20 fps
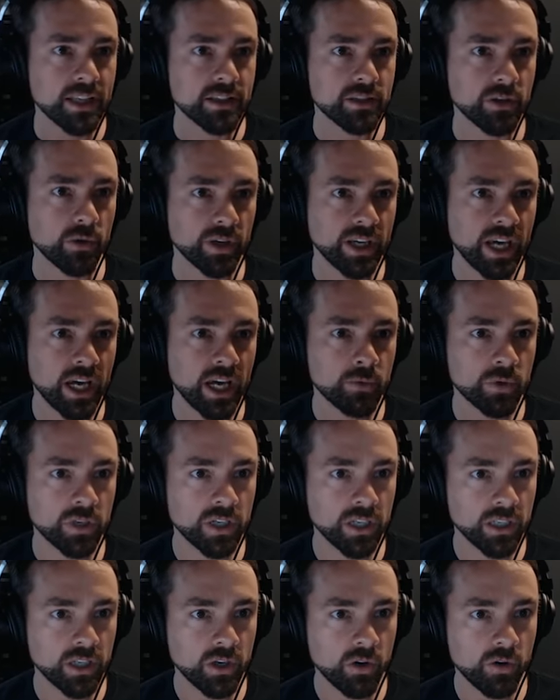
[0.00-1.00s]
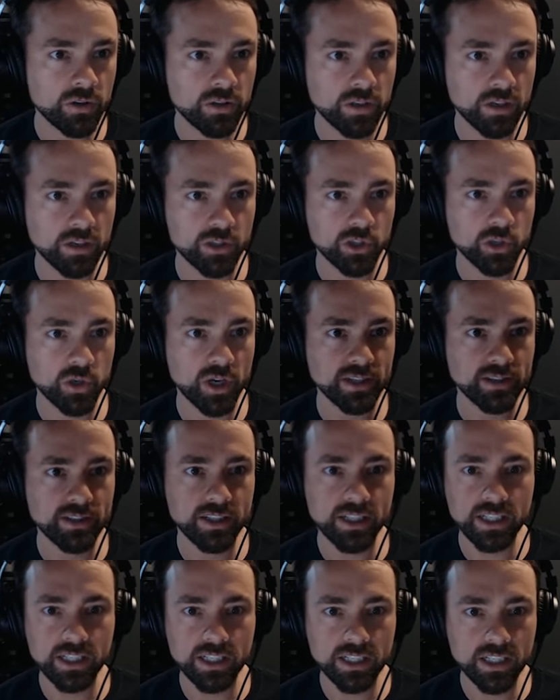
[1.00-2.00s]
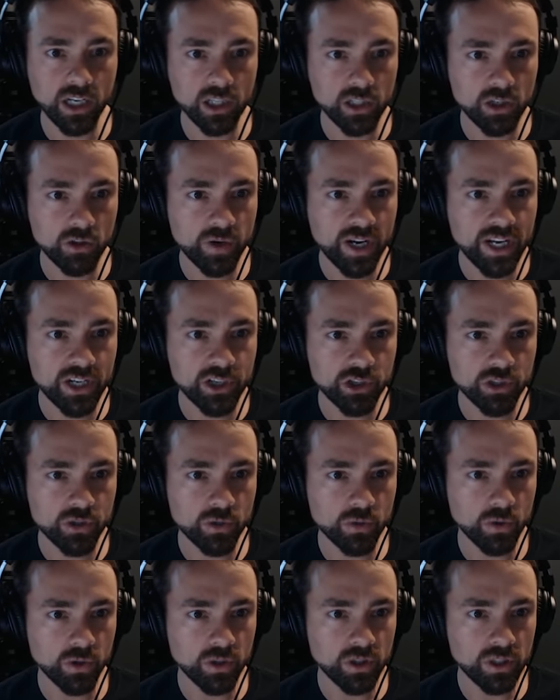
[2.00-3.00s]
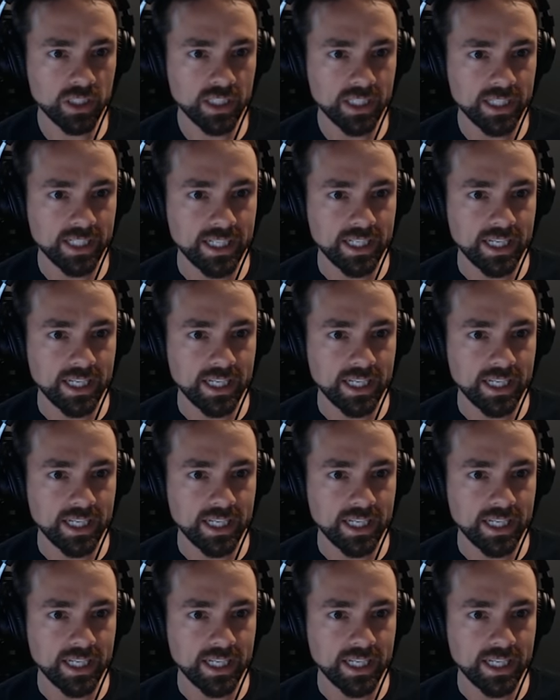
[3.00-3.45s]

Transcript: So again, we're gonna go with our trusty color range tool.